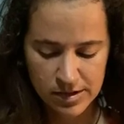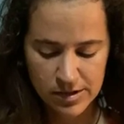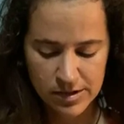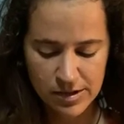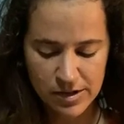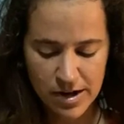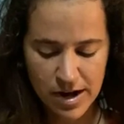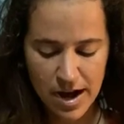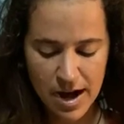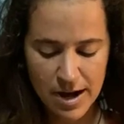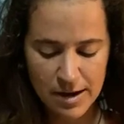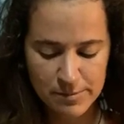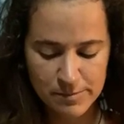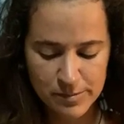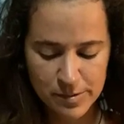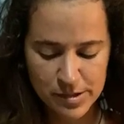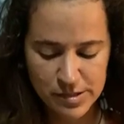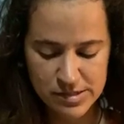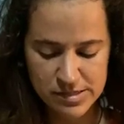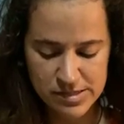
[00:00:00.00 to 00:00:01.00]
Your heightened
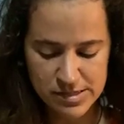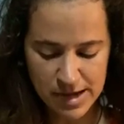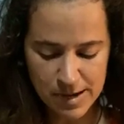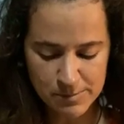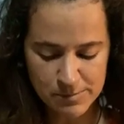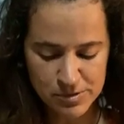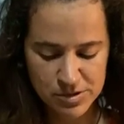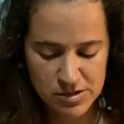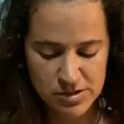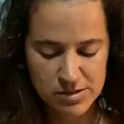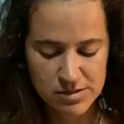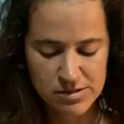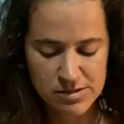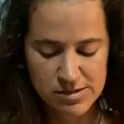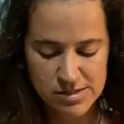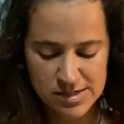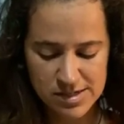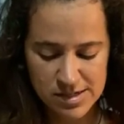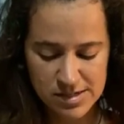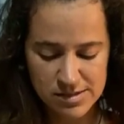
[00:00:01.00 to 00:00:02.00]
perceptions,
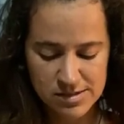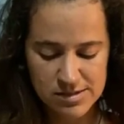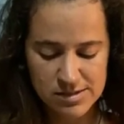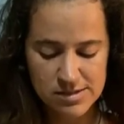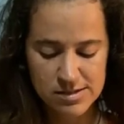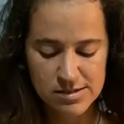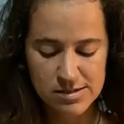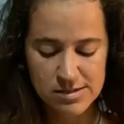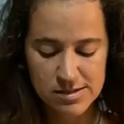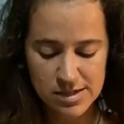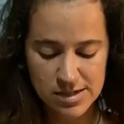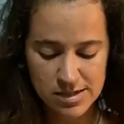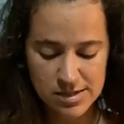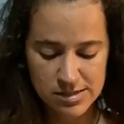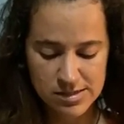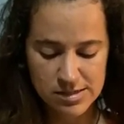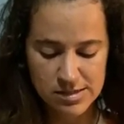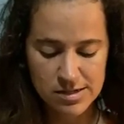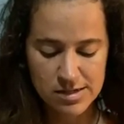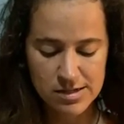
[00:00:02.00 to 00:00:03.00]
senses,
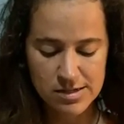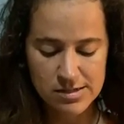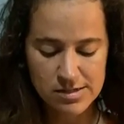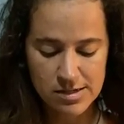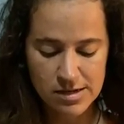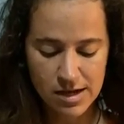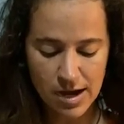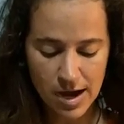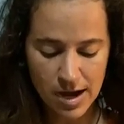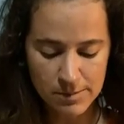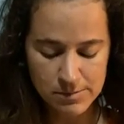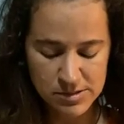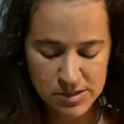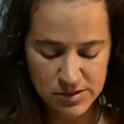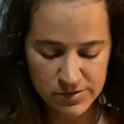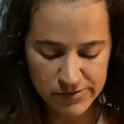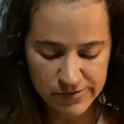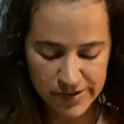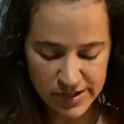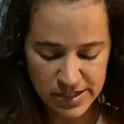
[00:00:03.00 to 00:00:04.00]
instincts, and
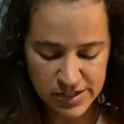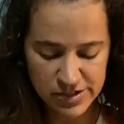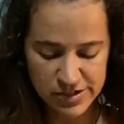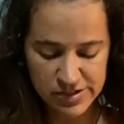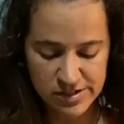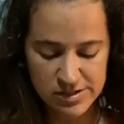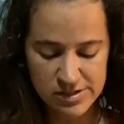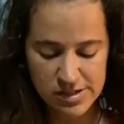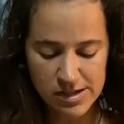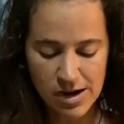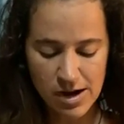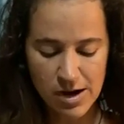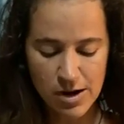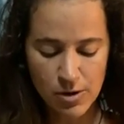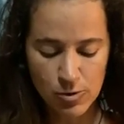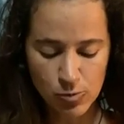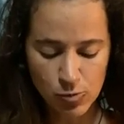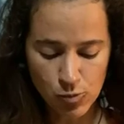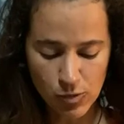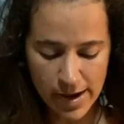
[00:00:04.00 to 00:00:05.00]
observations are
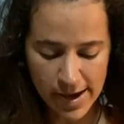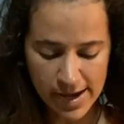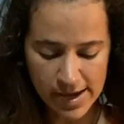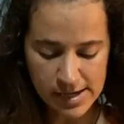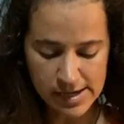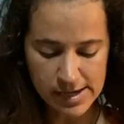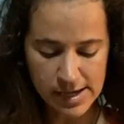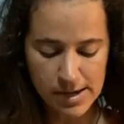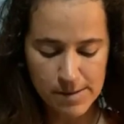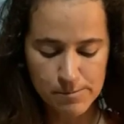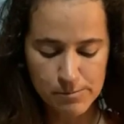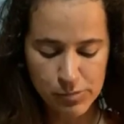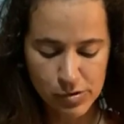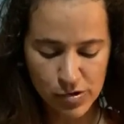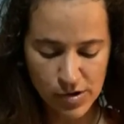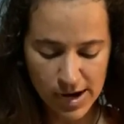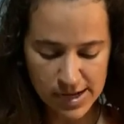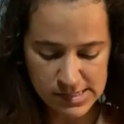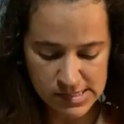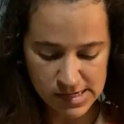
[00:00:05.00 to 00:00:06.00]
awake and
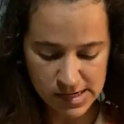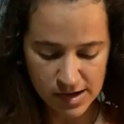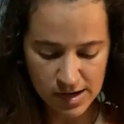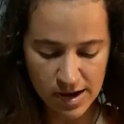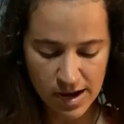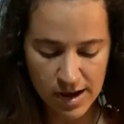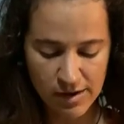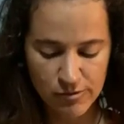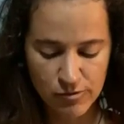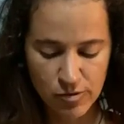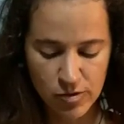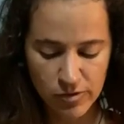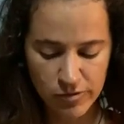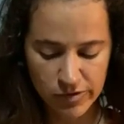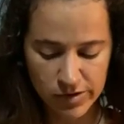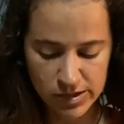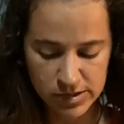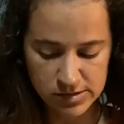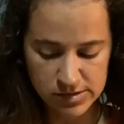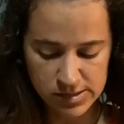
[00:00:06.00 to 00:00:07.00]
present and
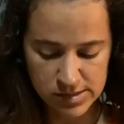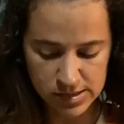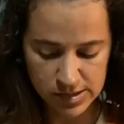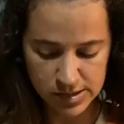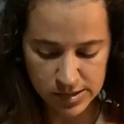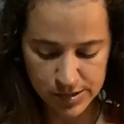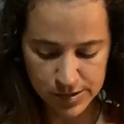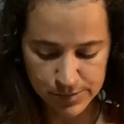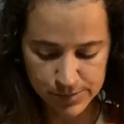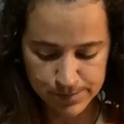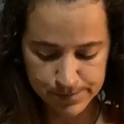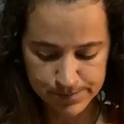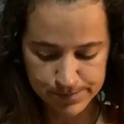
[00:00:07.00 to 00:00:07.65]
revealed to you.